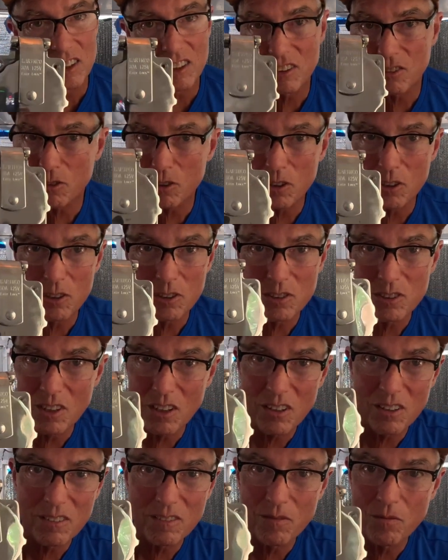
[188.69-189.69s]
screws.
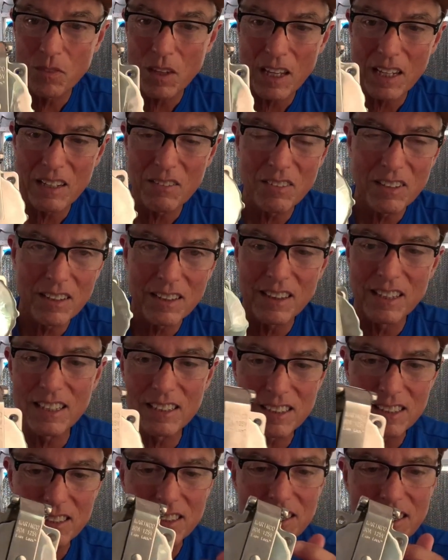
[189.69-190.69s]

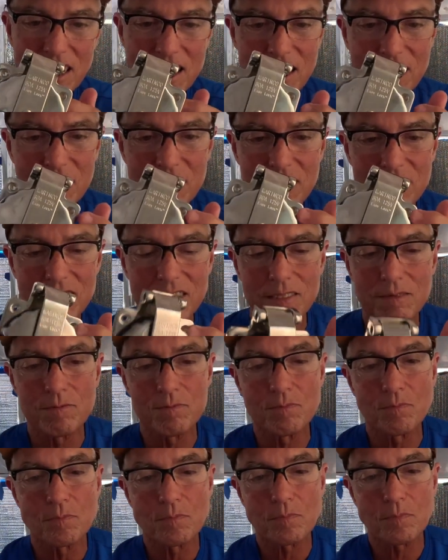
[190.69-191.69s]
This is stainless.
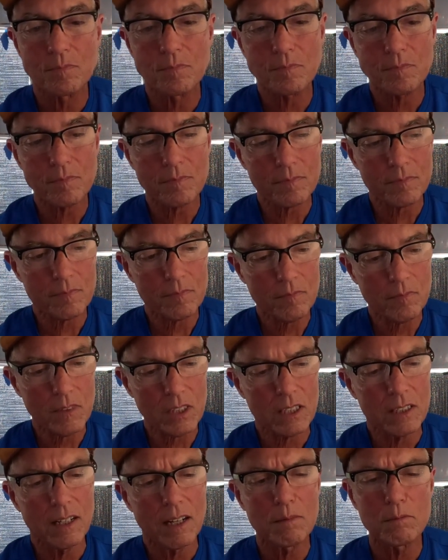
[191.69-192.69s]

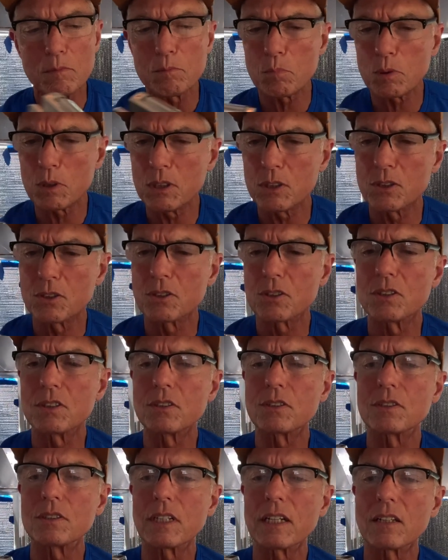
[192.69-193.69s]
I'm pretty sure
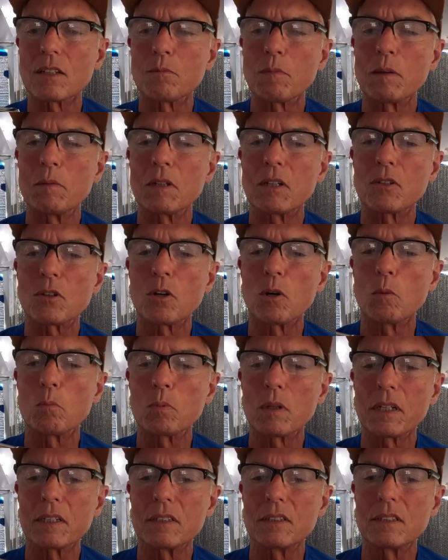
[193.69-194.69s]
it's stainless, maybe chrome
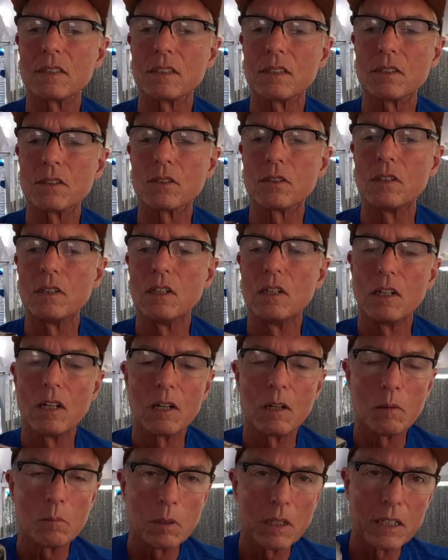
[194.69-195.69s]
plated steel.
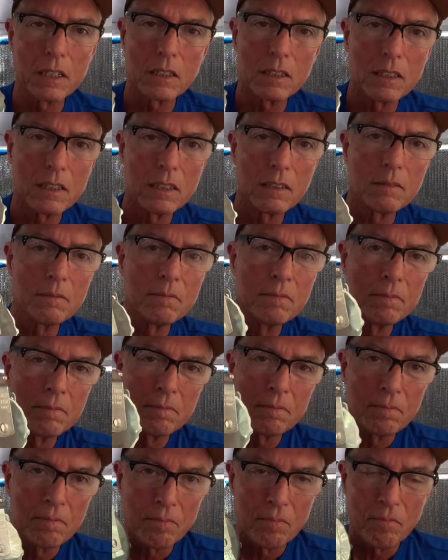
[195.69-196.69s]
But
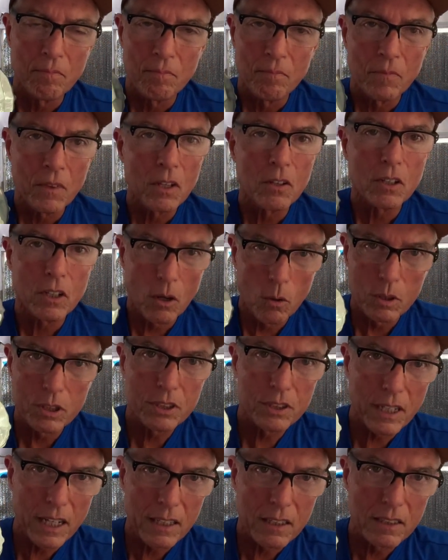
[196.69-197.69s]
go with
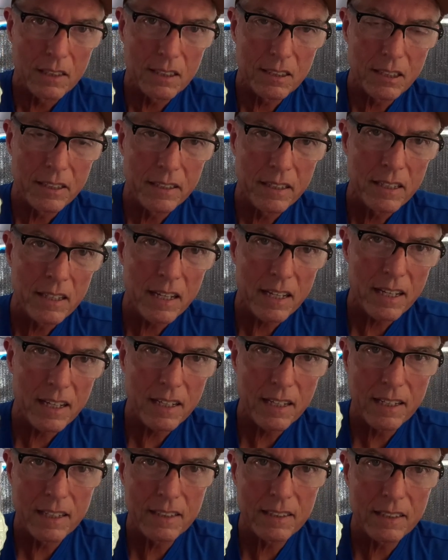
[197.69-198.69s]
stainless,
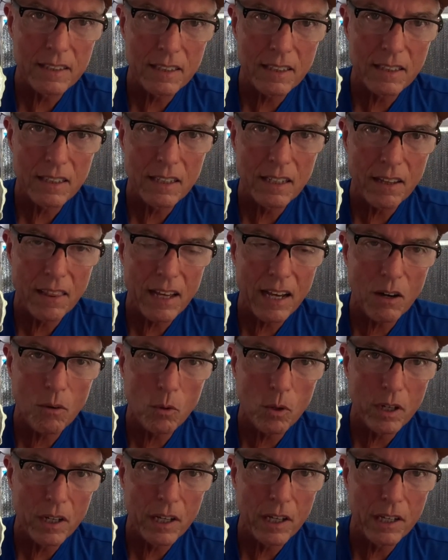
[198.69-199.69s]
and that
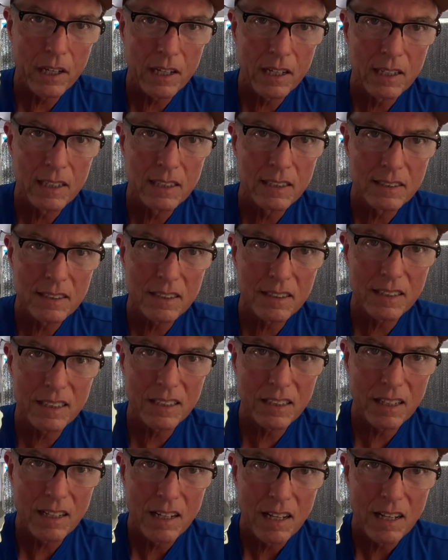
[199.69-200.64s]
way, and